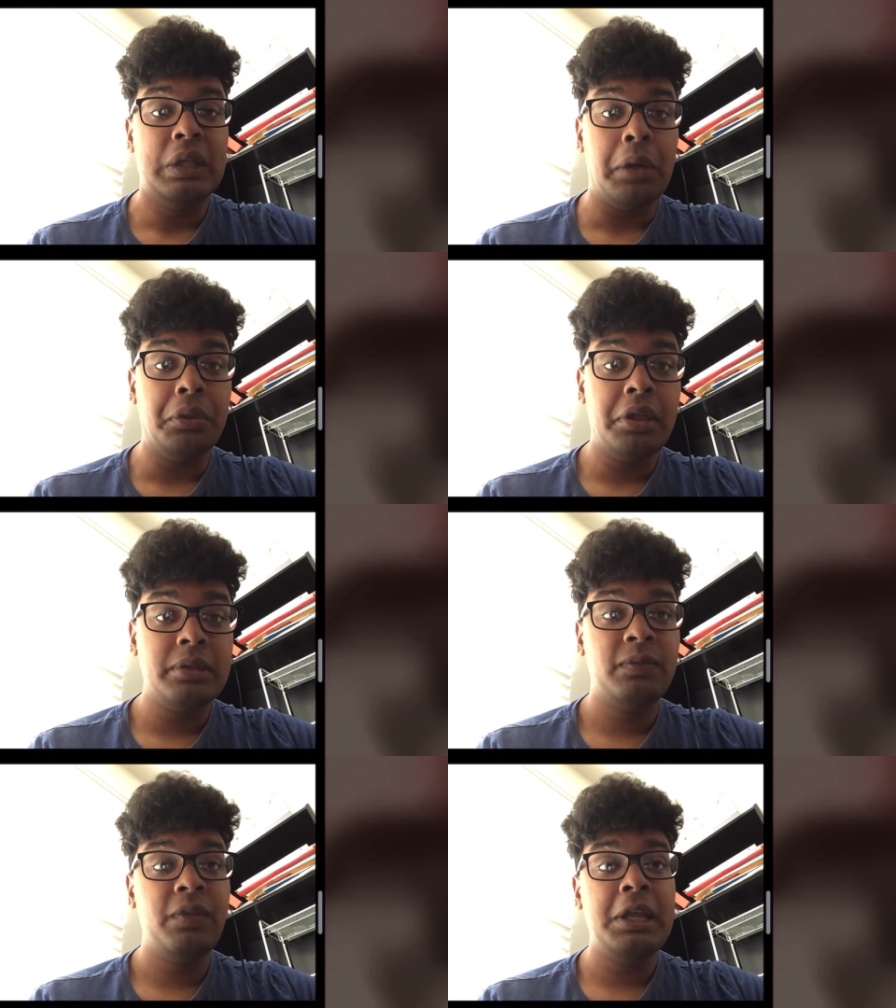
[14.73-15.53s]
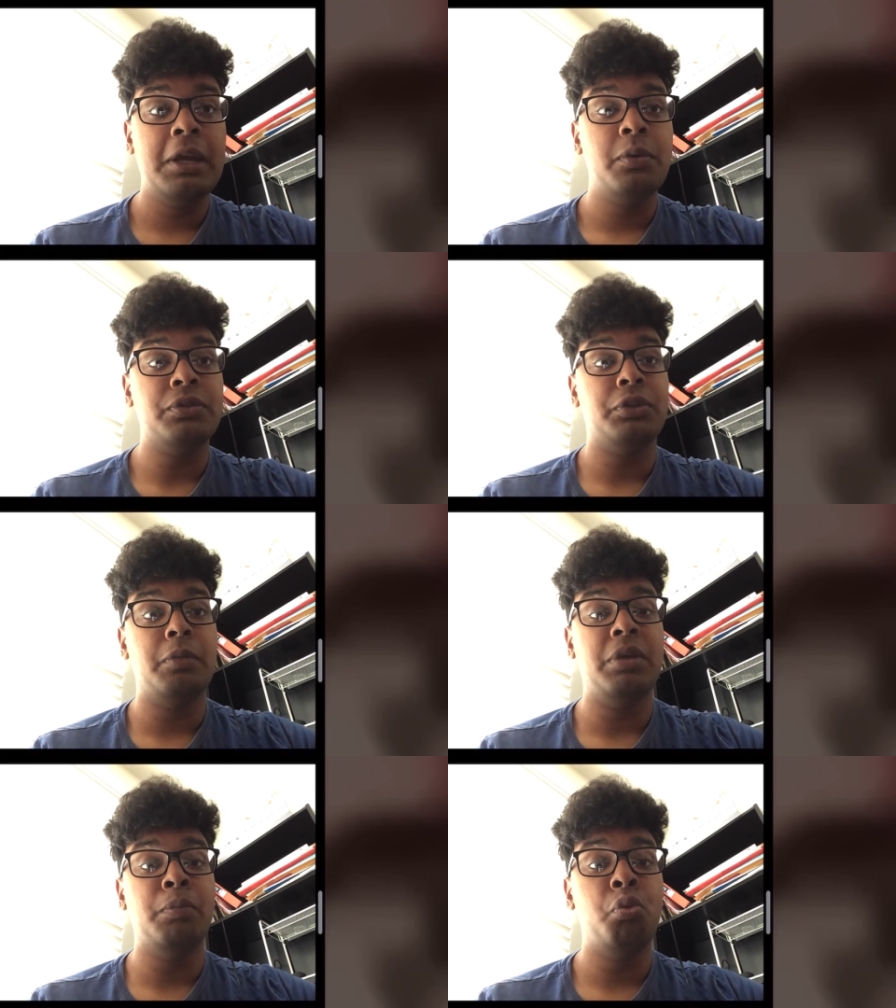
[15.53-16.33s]
Now this video is going
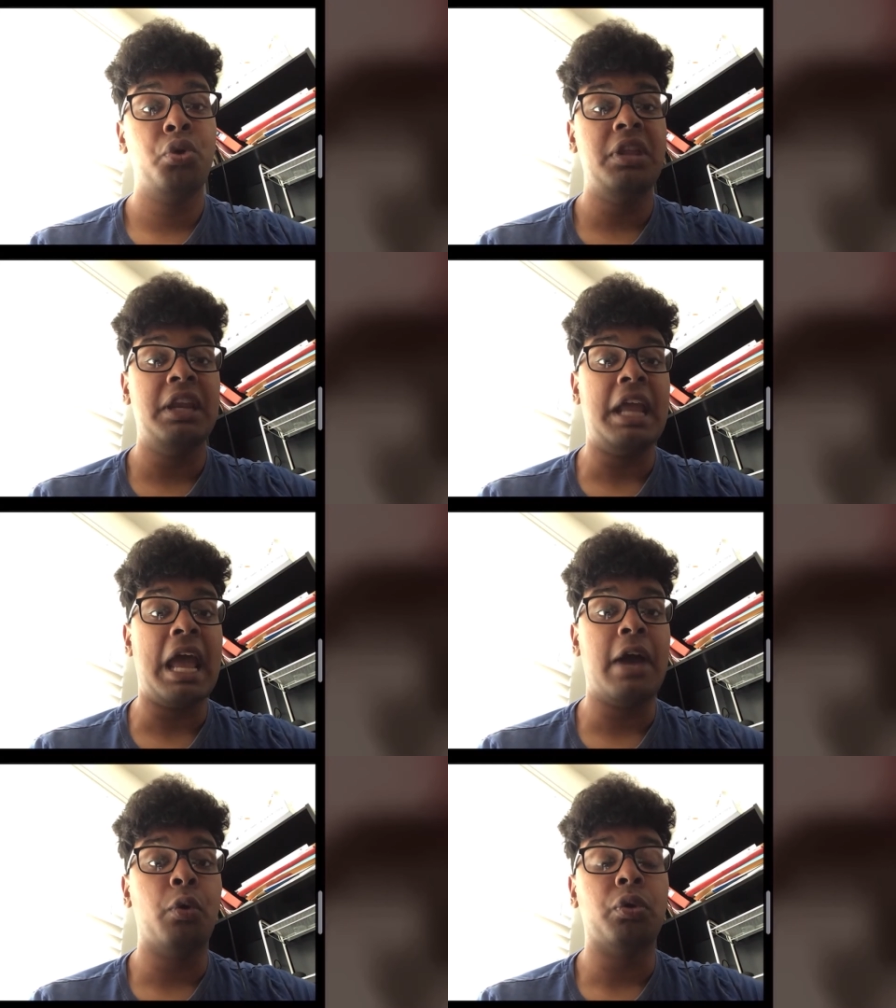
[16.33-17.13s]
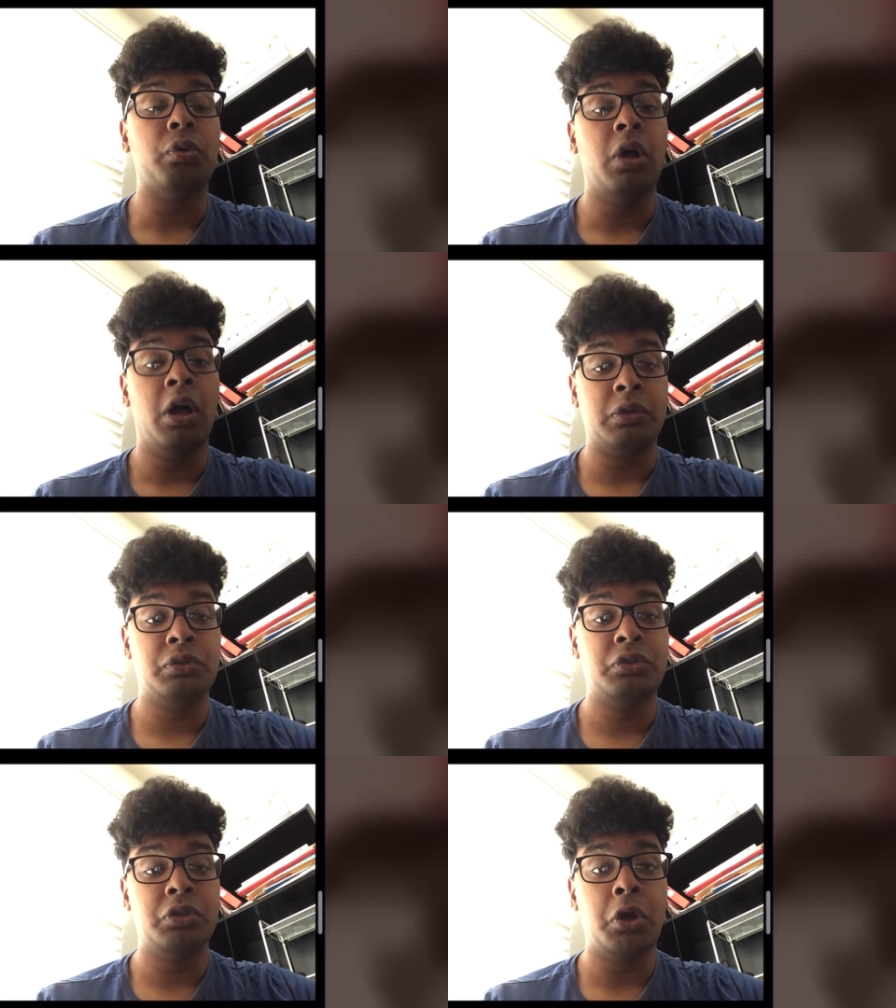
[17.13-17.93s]
to be more than an hour long,
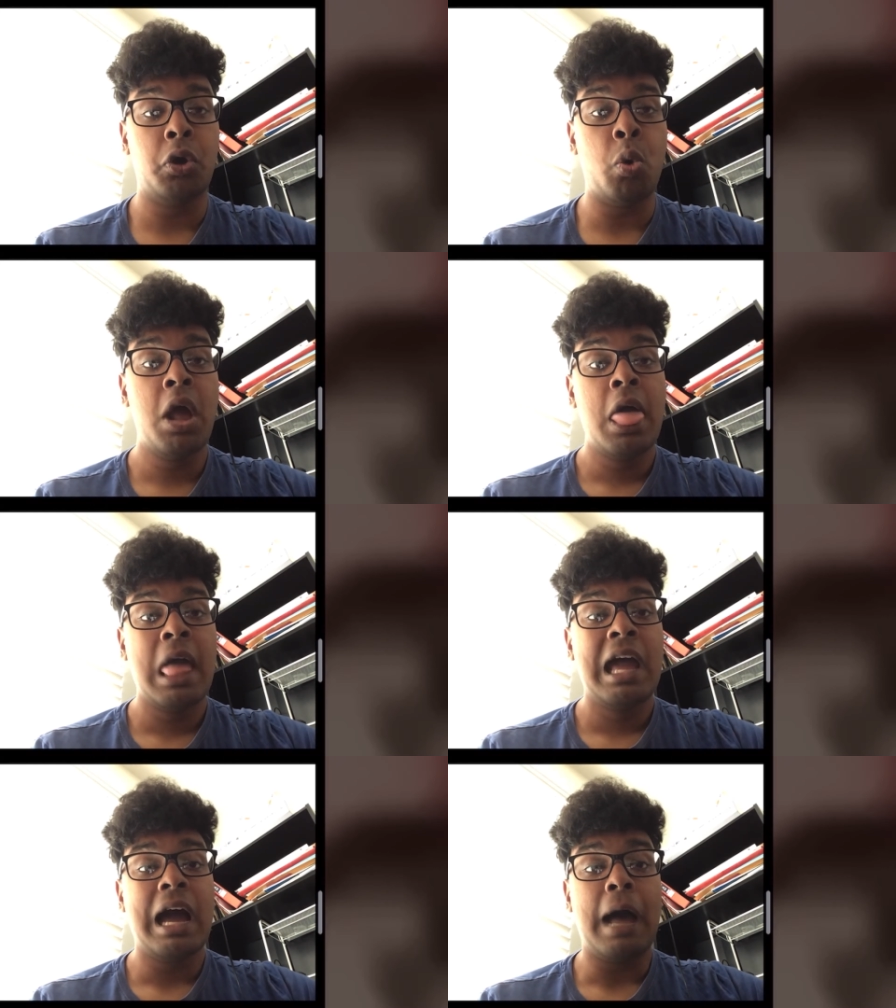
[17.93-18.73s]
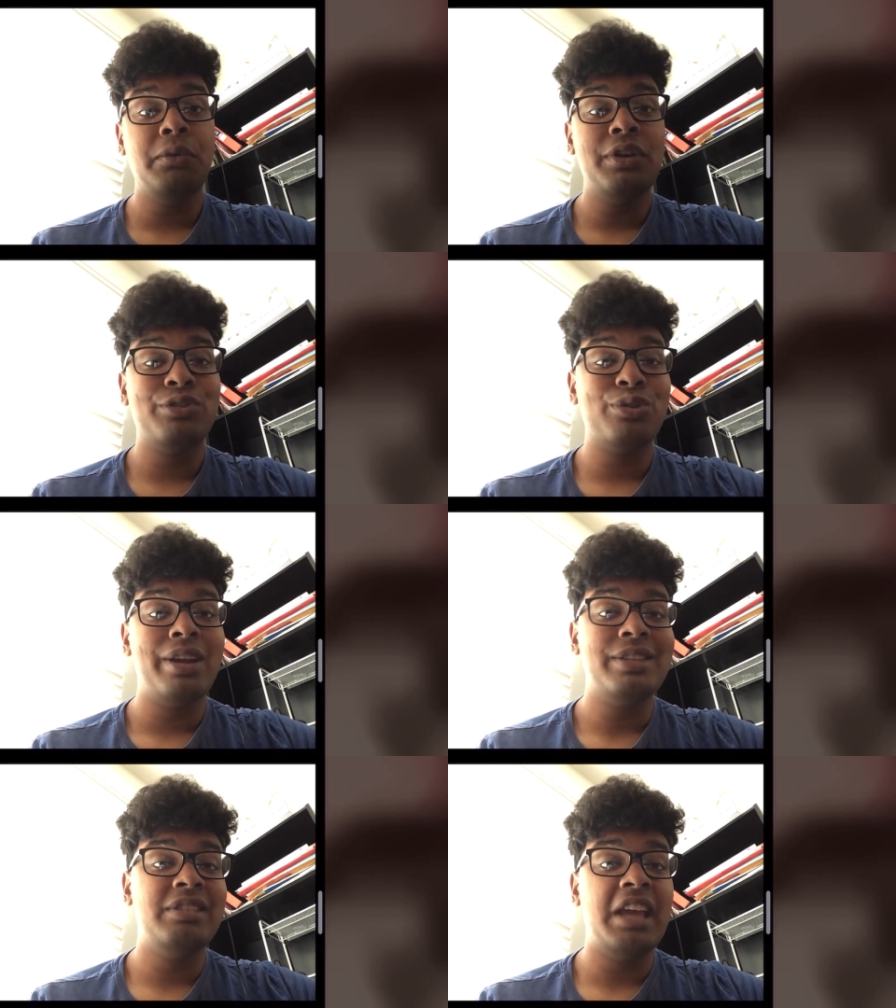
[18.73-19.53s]
so I'm going to try
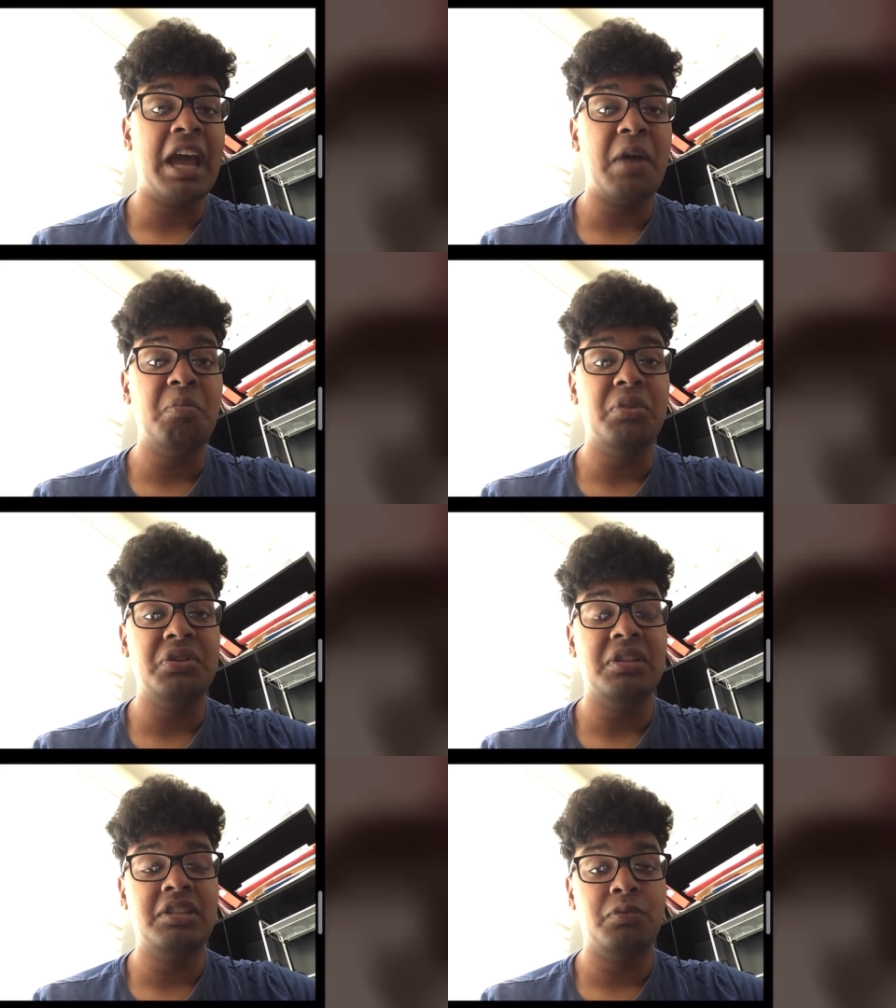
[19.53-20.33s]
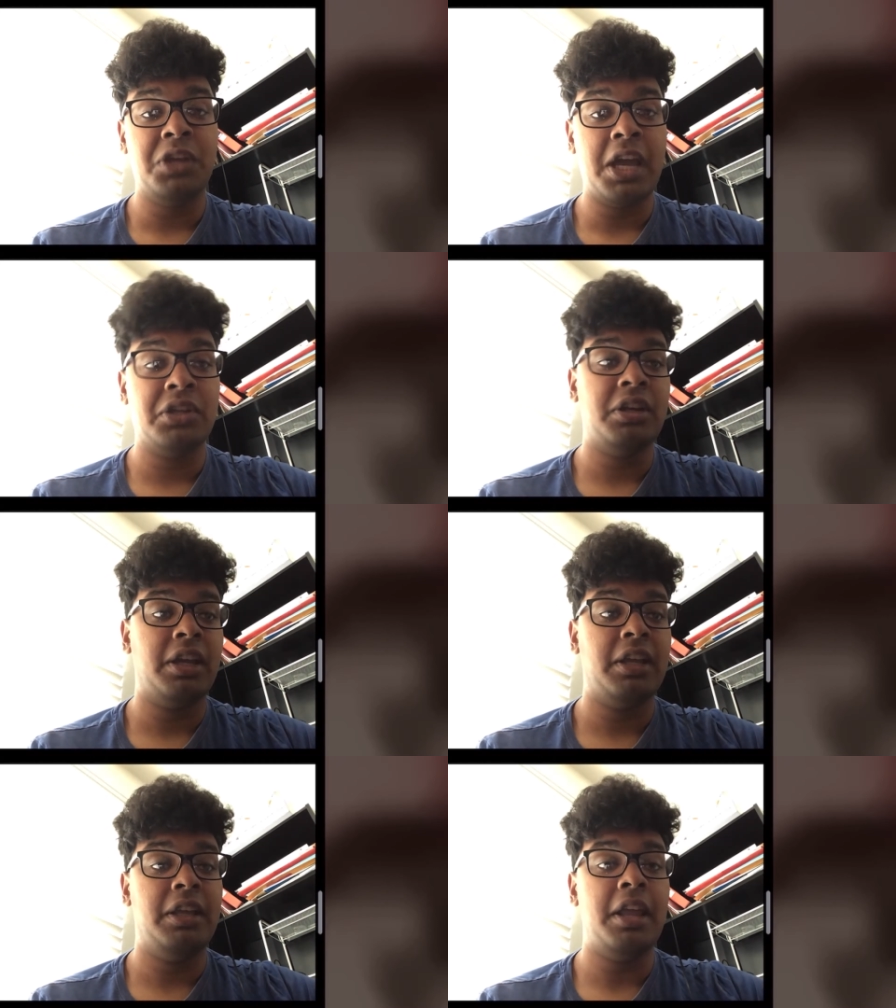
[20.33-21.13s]
to see how much of this reaction
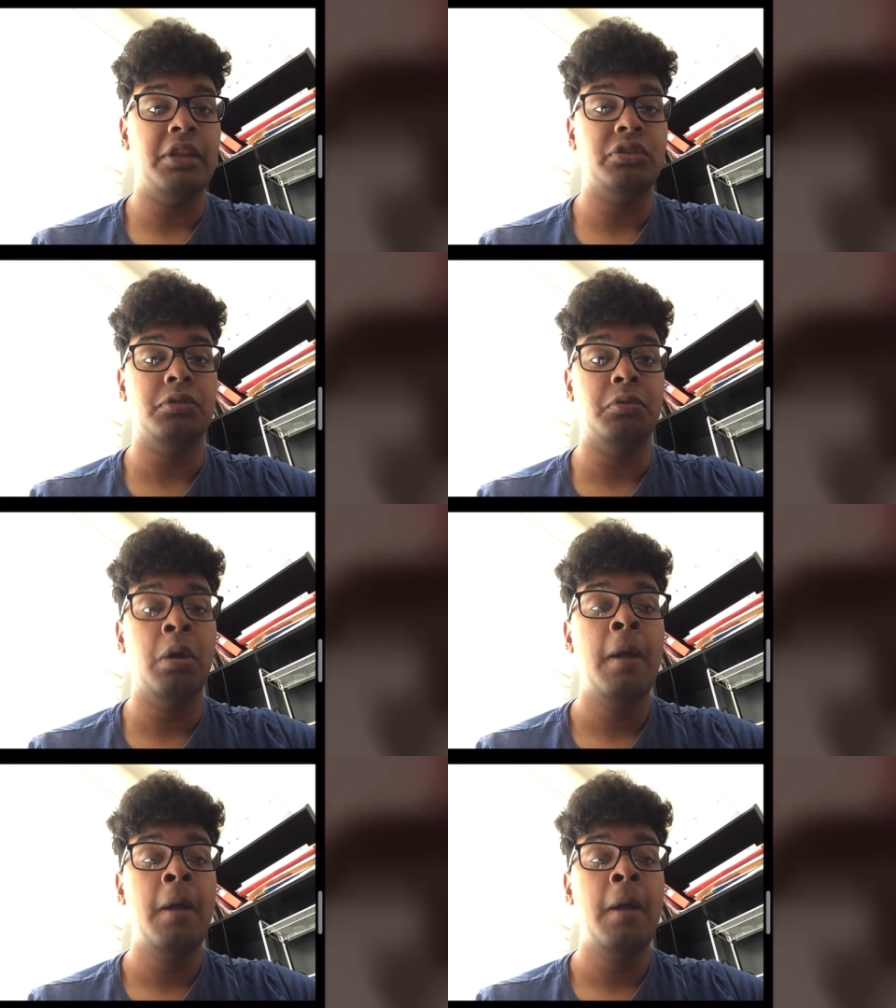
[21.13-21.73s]
I can get into.